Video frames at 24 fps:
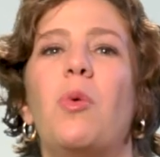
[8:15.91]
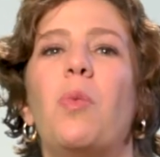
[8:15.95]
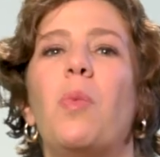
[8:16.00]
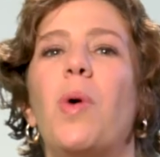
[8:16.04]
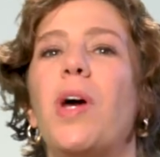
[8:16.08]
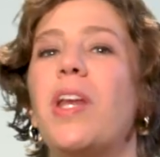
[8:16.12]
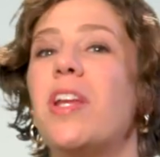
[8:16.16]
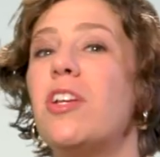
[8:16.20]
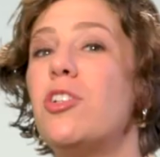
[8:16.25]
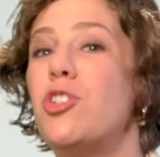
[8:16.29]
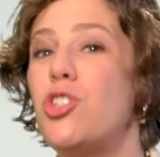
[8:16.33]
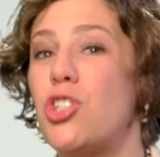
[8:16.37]

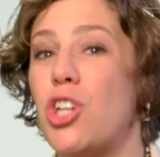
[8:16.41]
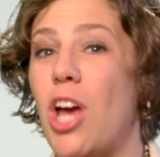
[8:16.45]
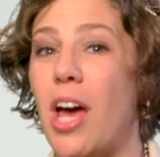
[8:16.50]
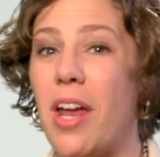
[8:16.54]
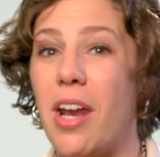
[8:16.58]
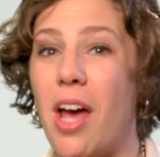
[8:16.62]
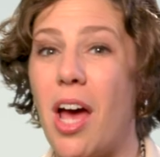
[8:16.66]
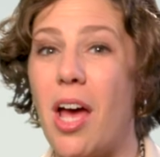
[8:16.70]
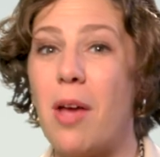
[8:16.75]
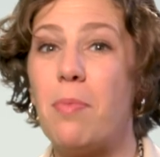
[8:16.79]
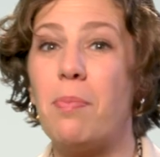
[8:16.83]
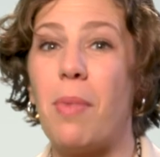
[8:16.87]
When a
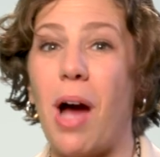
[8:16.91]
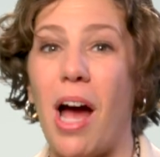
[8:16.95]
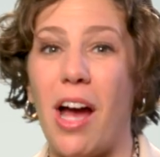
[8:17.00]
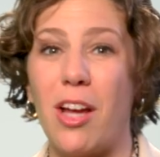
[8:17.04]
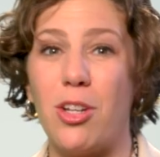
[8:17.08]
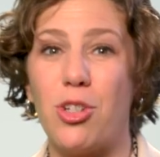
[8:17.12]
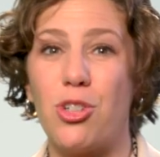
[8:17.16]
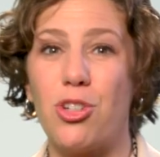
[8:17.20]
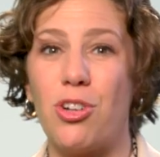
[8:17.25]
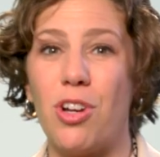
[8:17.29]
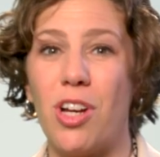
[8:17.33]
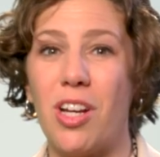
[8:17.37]
Jedi
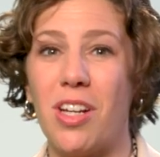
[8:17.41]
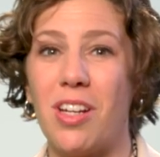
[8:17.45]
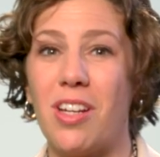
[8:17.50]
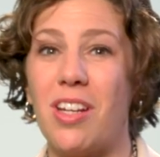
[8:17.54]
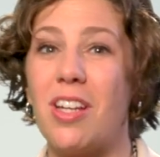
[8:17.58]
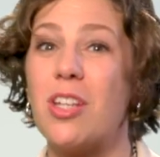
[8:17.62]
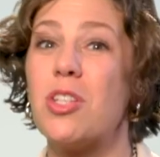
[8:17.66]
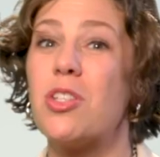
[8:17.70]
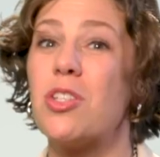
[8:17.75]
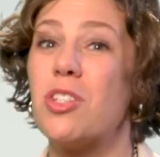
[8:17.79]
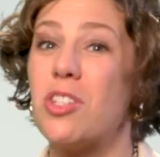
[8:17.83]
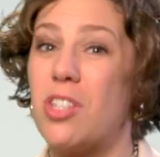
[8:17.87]
mind trick
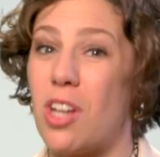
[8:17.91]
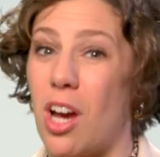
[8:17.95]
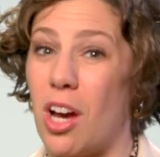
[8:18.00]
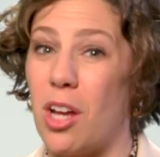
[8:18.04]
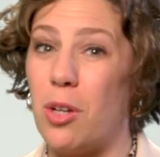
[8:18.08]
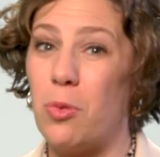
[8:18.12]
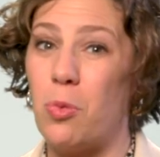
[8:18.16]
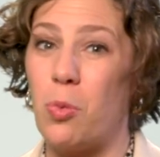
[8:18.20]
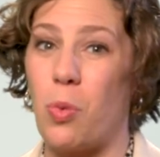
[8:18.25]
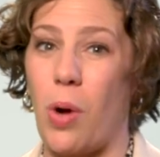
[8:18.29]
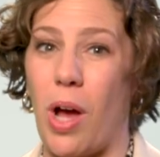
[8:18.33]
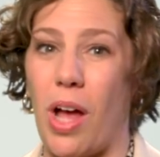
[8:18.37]
is
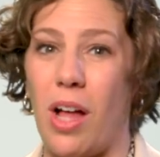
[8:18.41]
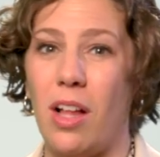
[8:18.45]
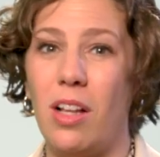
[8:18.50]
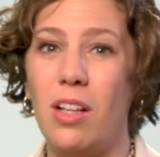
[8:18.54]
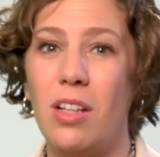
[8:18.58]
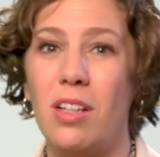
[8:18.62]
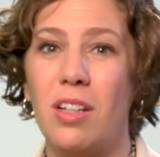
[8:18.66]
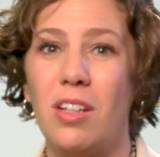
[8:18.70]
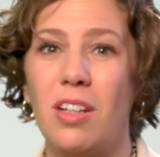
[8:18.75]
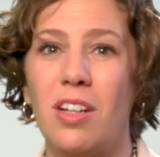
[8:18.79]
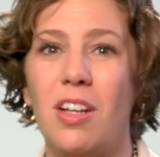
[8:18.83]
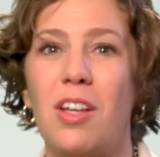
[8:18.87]
done
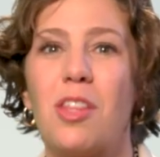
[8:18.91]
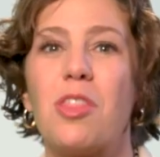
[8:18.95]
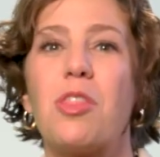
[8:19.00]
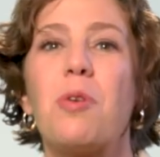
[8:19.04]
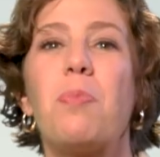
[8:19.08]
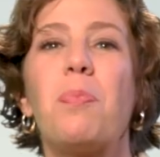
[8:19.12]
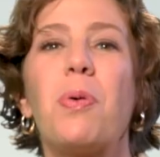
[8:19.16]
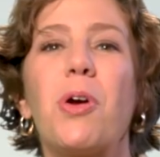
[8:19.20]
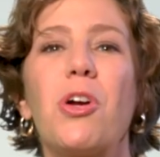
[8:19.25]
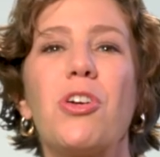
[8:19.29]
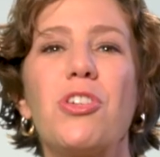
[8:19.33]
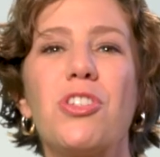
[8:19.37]
well, the
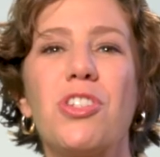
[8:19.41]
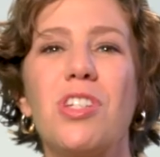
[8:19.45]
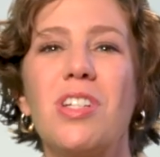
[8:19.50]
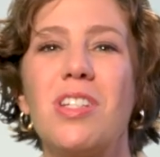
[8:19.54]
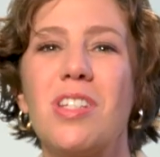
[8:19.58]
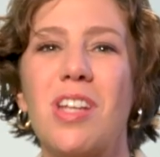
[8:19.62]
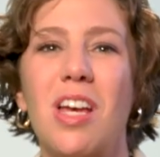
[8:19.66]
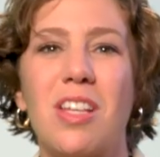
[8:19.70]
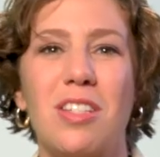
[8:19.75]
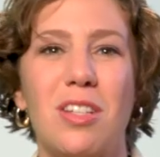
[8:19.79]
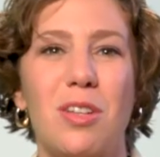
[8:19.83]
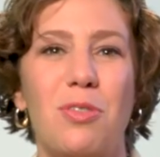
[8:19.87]
person
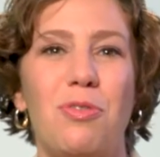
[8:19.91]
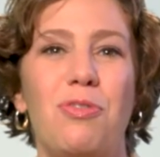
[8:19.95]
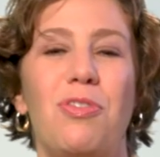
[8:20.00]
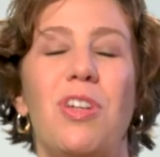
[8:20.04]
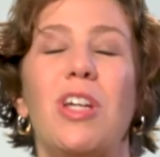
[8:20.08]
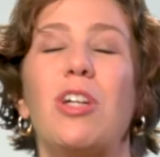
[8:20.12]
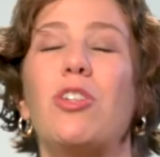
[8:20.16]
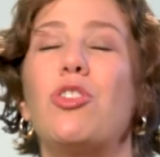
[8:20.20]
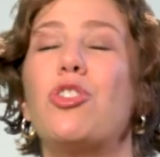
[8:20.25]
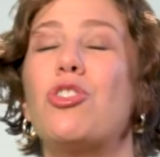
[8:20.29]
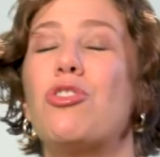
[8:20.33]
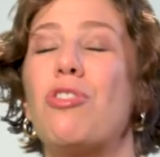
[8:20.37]
doesn't
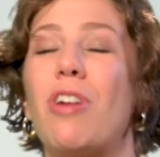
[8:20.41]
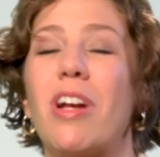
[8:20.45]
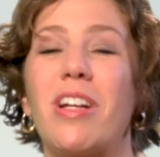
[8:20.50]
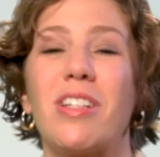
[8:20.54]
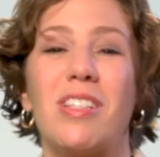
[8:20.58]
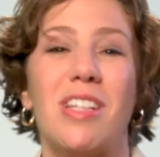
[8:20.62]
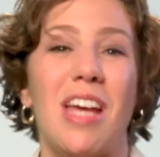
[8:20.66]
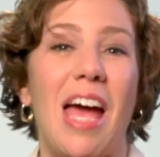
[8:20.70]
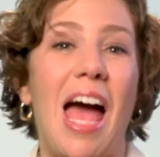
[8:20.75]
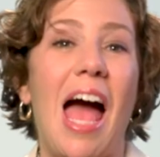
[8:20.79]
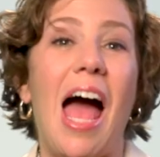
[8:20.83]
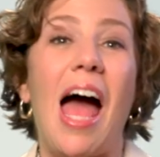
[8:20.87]
feel
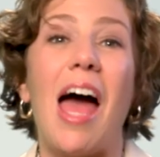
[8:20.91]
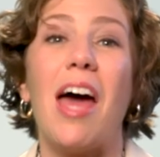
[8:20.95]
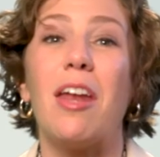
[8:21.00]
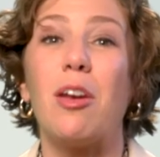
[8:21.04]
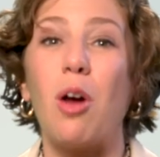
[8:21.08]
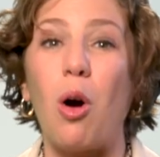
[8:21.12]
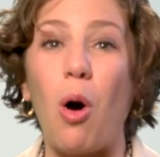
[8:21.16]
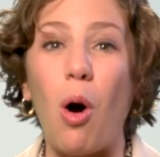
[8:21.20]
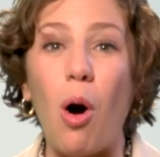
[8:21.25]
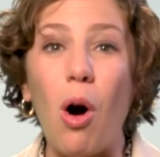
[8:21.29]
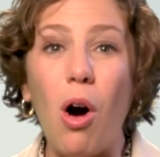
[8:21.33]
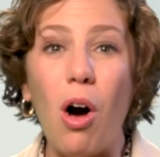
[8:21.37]
tricked
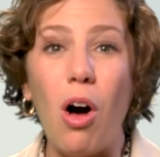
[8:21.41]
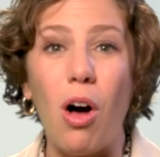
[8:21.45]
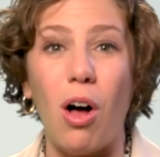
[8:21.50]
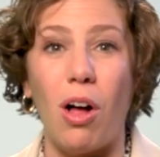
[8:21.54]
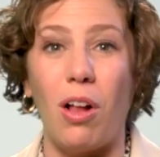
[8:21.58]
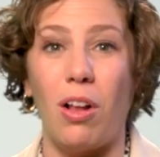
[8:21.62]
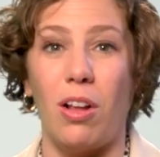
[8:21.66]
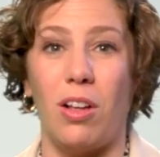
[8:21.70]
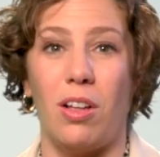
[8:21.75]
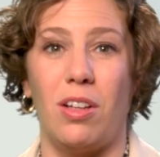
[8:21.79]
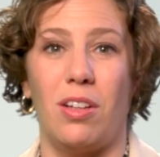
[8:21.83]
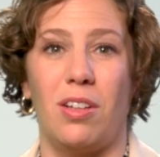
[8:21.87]
at
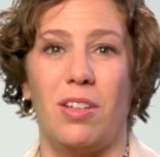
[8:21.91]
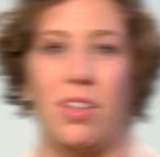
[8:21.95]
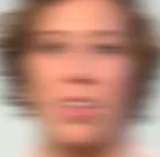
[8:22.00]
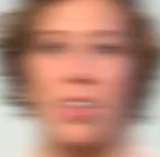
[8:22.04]
all.